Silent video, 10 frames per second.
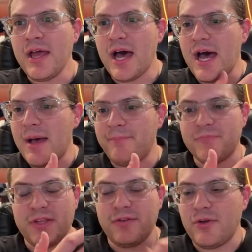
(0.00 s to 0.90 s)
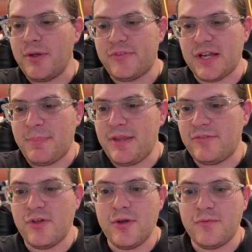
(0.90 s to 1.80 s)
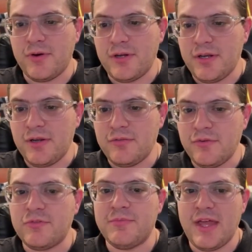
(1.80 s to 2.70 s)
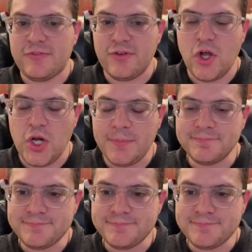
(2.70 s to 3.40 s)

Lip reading: you can always take a piece over and do some testing on it.